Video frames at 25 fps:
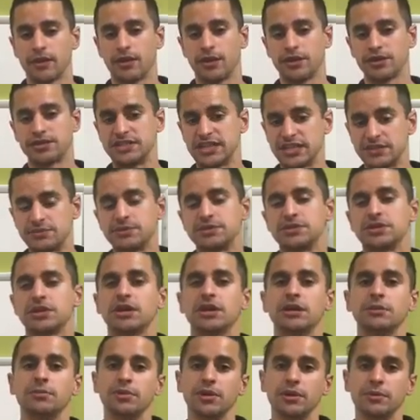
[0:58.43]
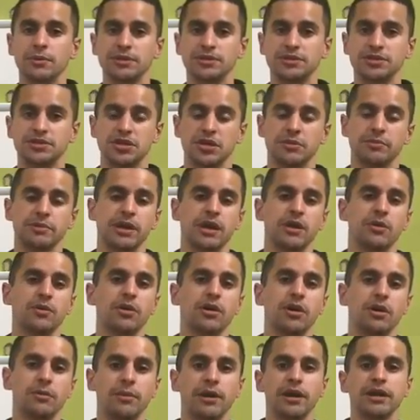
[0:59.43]
our assessments are going to pretty much determine how
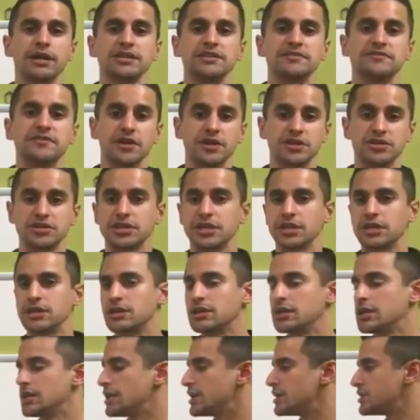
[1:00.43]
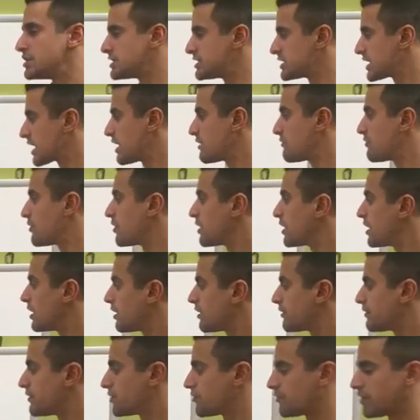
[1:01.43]
well our body is functioning. Just like I wrote
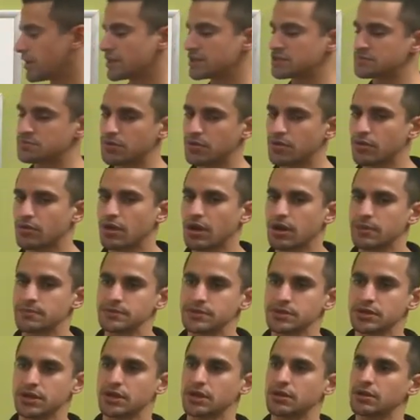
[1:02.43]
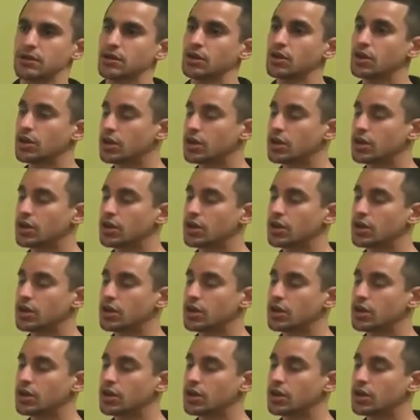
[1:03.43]
here, the greatest programs are going to